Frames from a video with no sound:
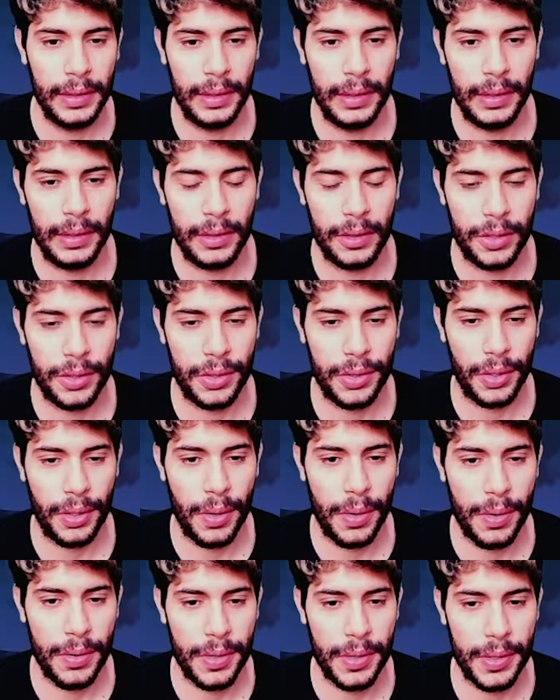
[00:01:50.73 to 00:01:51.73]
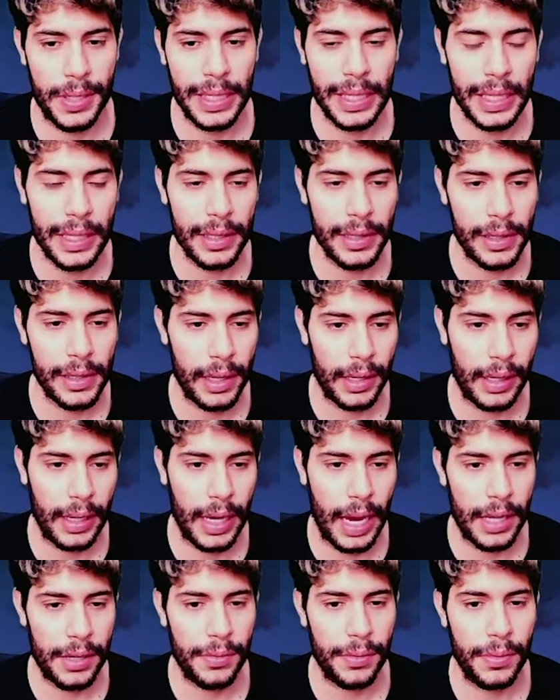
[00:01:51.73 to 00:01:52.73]
So the thing is, like,
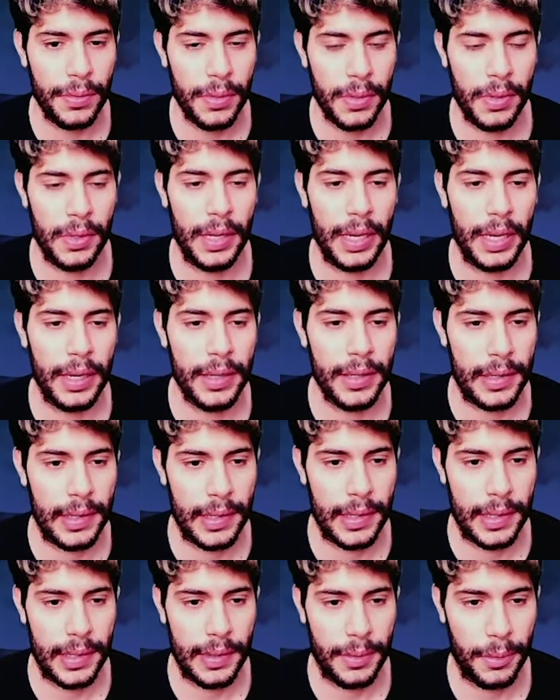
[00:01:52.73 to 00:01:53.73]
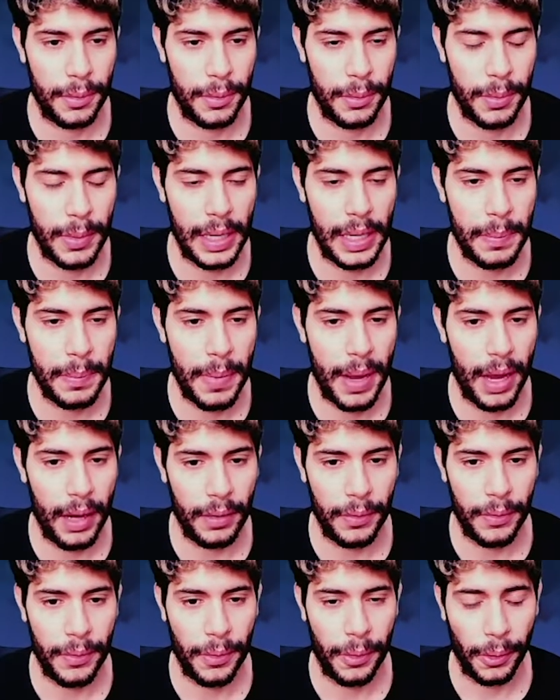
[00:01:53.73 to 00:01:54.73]
Gastrodon is really
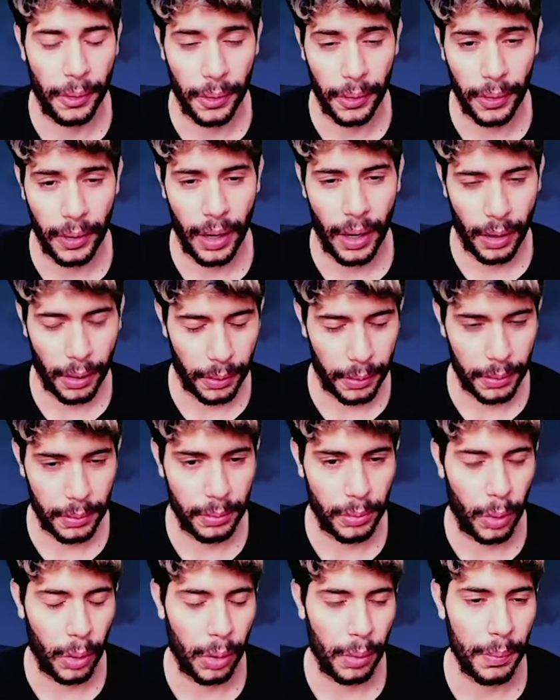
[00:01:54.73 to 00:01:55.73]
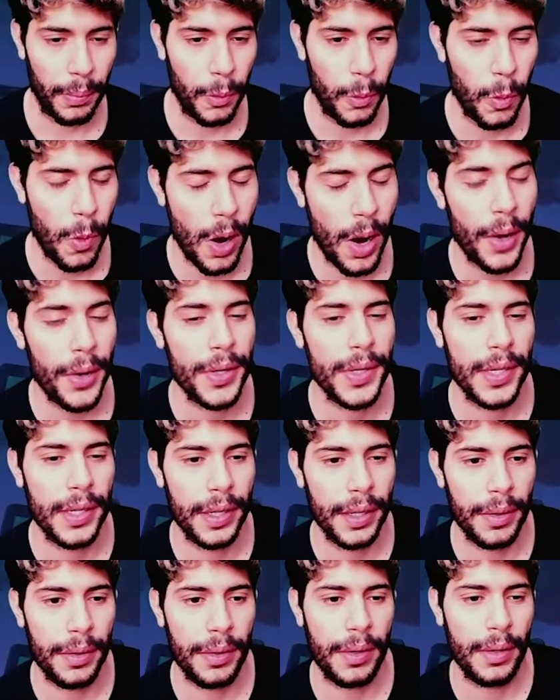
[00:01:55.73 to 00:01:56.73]
bad for our Rotom Wash
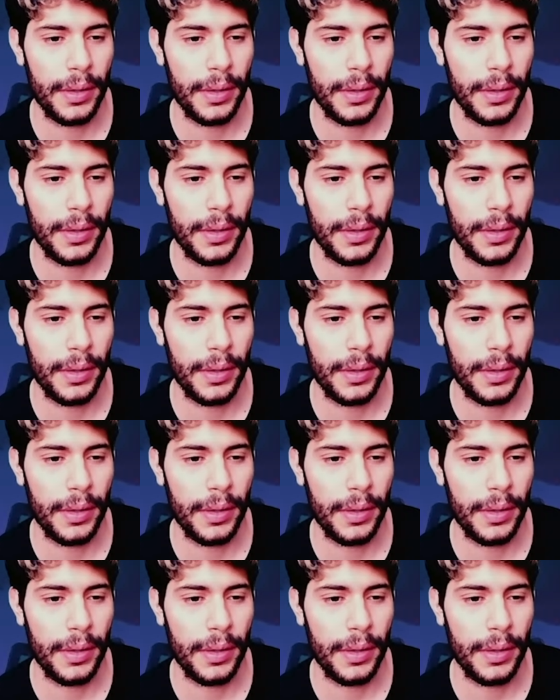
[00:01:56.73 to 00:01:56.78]
here.